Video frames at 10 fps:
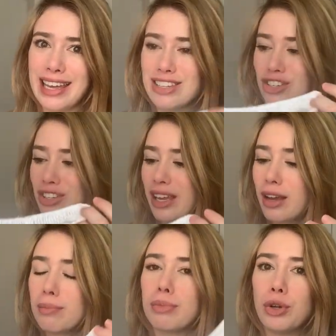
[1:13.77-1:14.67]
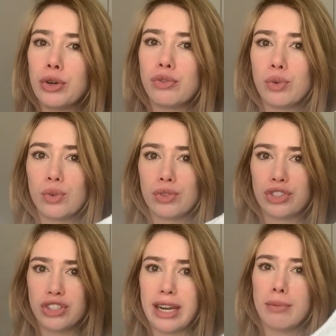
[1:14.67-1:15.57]
It's just like a beautiful,
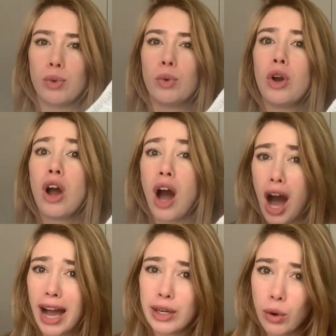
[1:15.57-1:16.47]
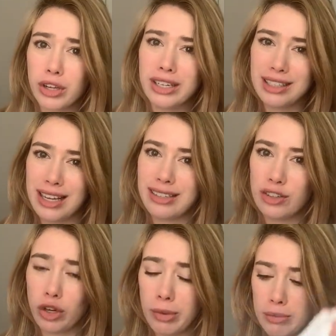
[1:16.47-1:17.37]
staple, high quality
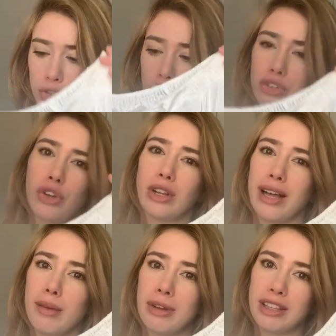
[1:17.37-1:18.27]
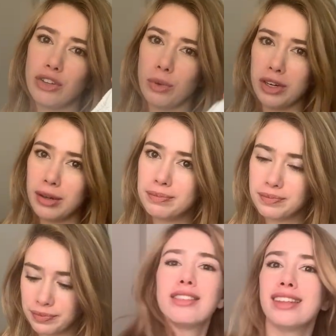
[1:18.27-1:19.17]
classic top. I'm so, so glad I picked this one up.
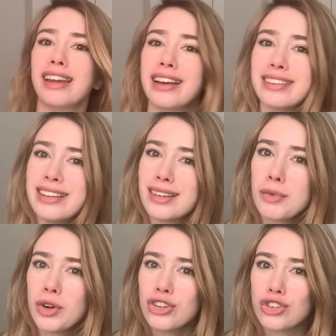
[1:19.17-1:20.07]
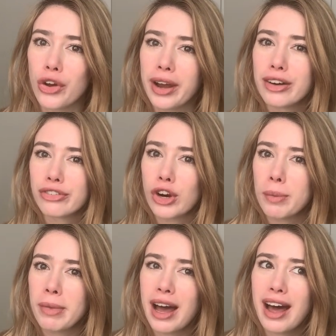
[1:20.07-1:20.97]
The next things I'm going to show are
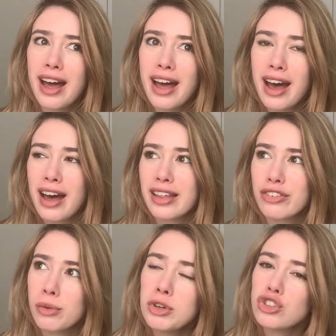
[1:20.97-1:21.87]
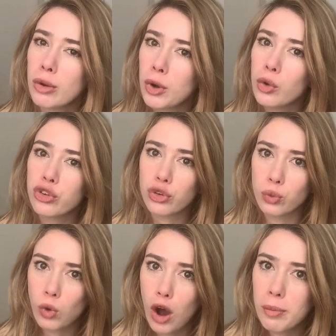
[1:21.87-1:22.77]
from, they're from a shop called
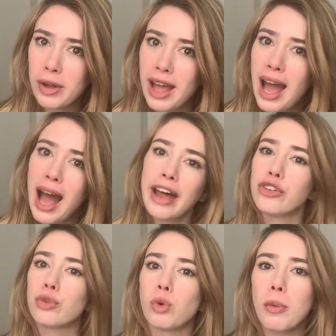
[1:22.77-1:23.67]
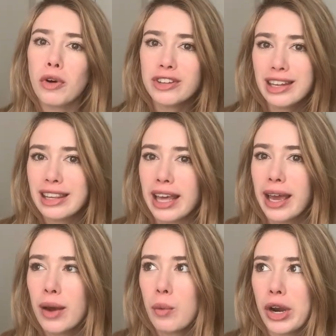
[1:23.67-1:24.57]
Swap. And Swap wasn't
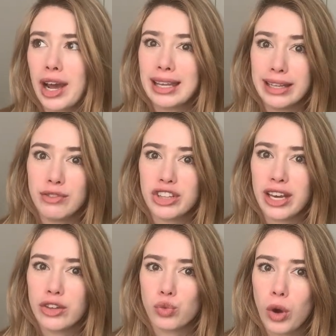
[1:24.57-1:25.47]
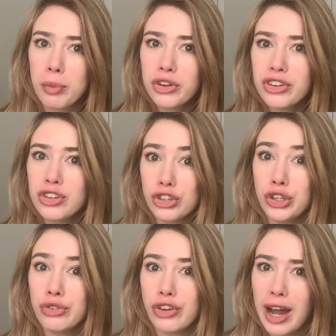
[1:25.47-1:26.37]
there when I lived there. Swap was a
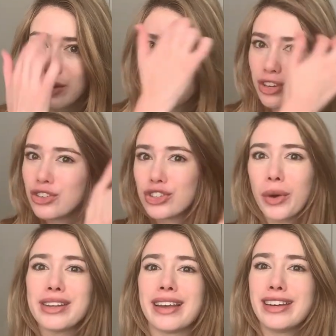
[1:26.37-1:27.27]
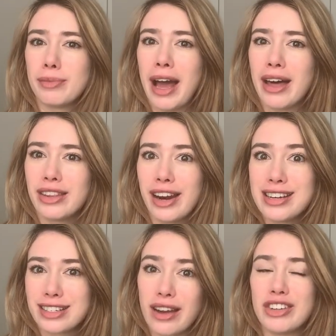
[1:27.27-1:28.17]
new find, which I was so excited about that
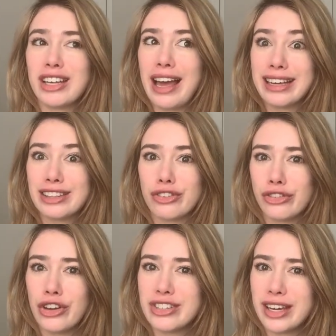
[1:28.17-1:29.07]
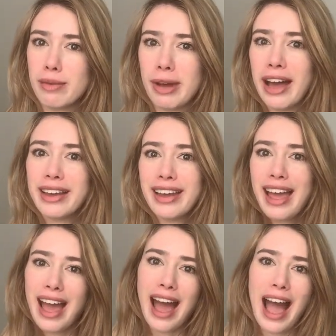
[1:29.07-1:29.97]
I discovered like the first day back.
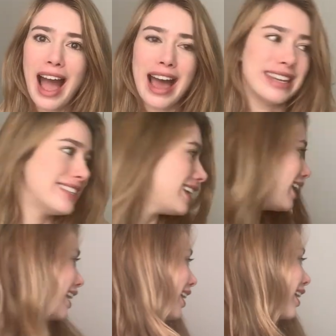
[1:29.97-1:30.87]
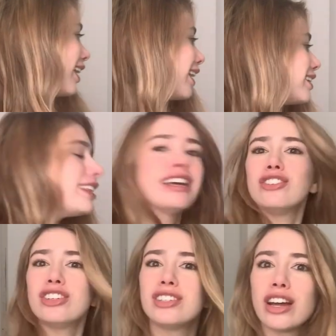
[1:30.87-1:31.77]
And they're
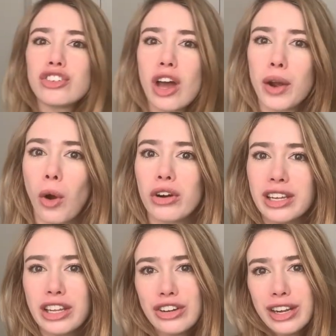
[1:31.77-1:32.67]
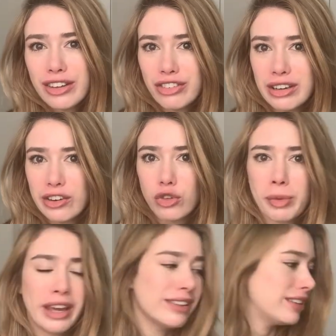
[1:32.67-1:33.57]
just such high quality, unique vintage
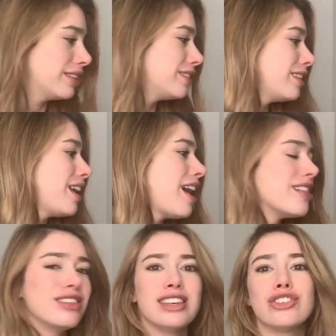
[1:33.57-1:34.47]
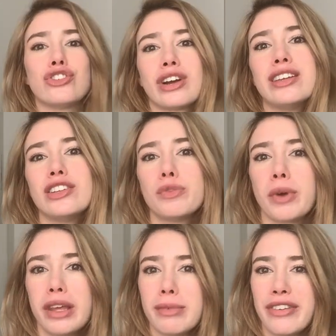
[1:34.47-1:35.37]
pieces. This dress is
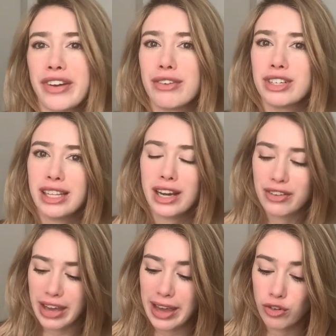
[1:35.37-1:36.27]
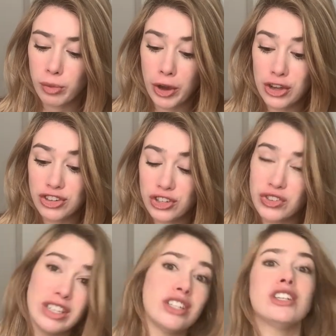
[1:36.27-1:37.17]
probably my favorite thing I've ever purchased
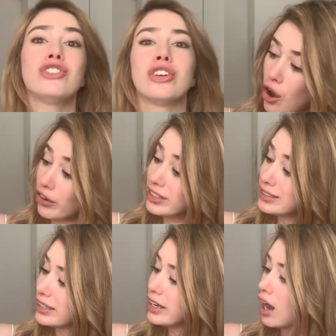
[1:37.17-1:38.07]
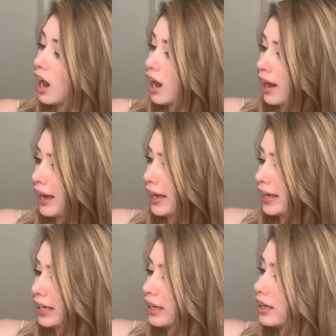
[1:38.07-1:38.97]
vintage. Honestly,
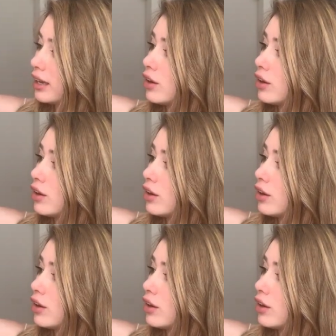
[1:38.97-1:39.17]
I